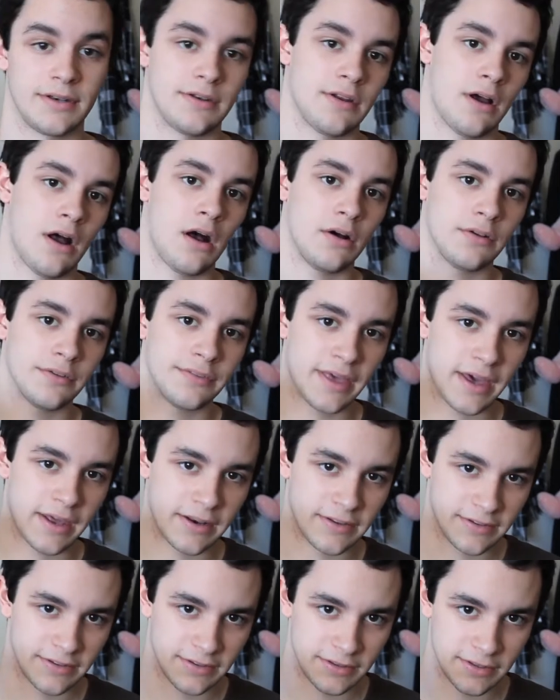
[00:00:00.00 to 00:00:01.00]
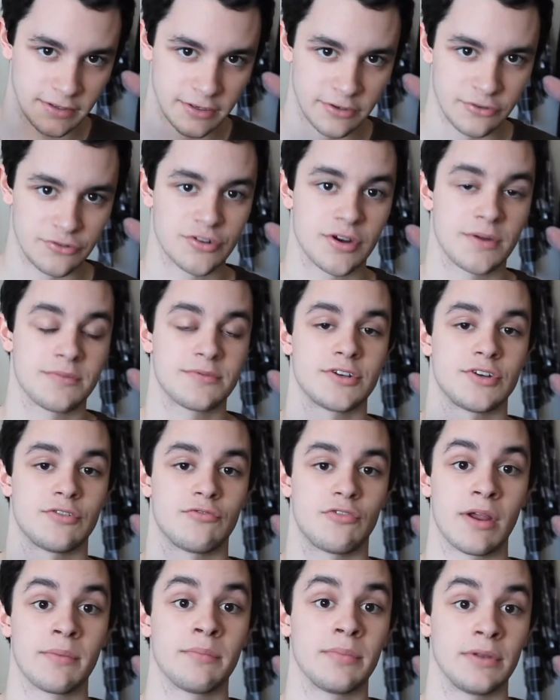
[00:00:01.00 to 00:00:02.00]
And all of that is in the description
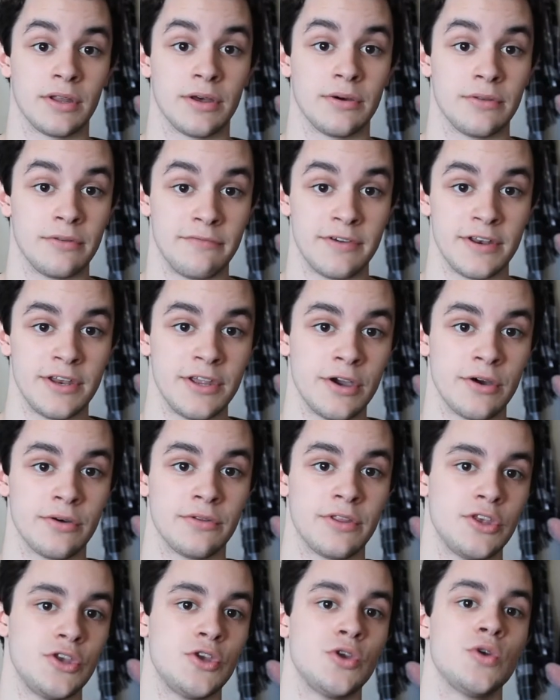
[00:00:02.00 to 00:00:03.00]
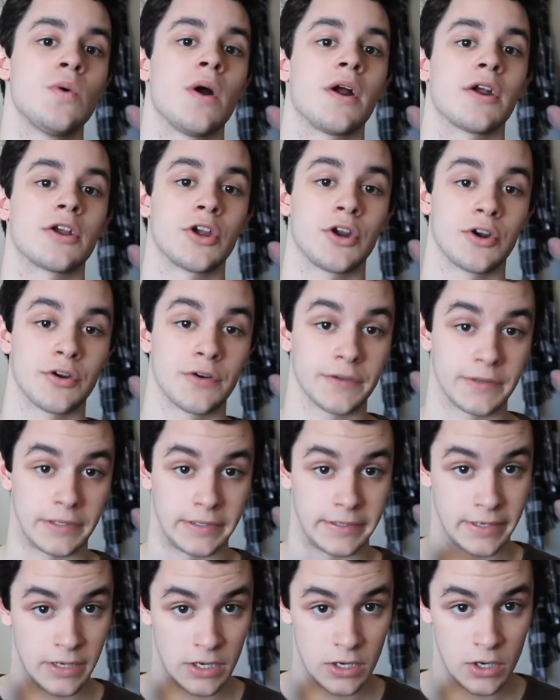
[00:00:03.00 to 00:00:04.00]
right below the video that you are
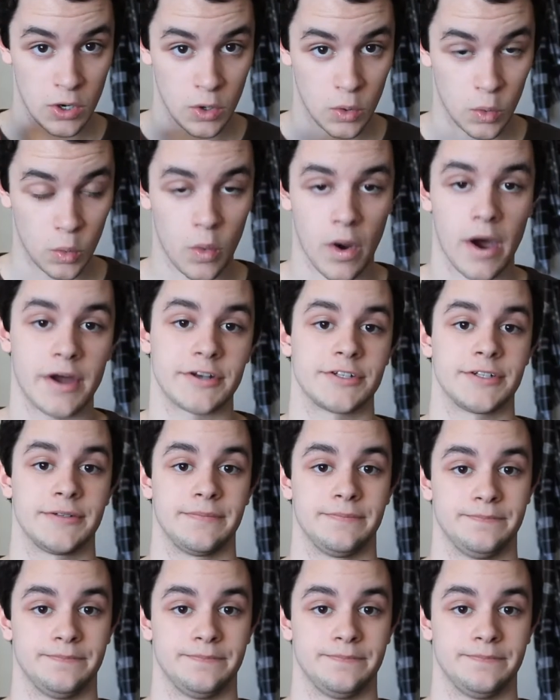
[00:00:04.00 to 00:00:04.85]
currently watching.